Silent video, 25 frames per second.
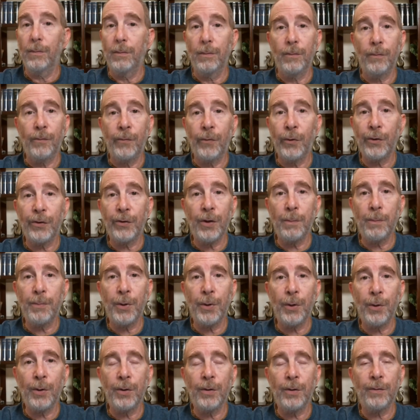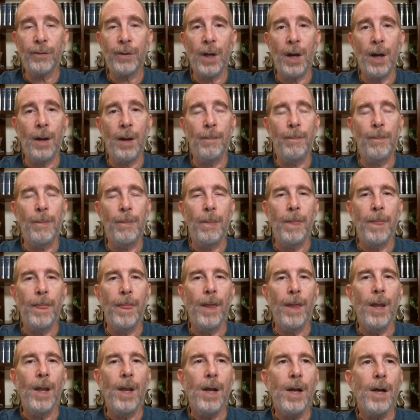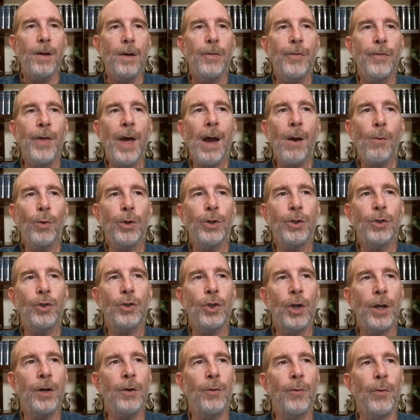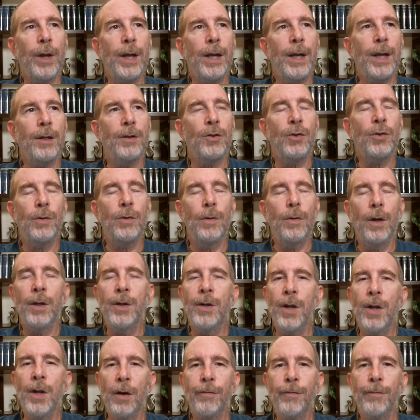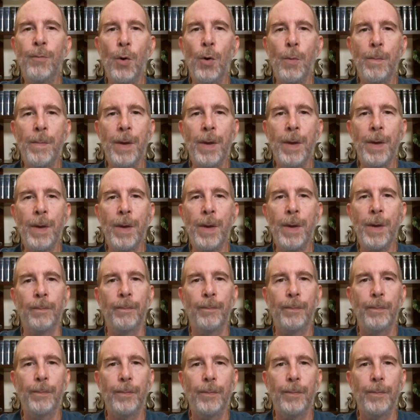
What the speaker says: for some period of time, that would generate enough momentum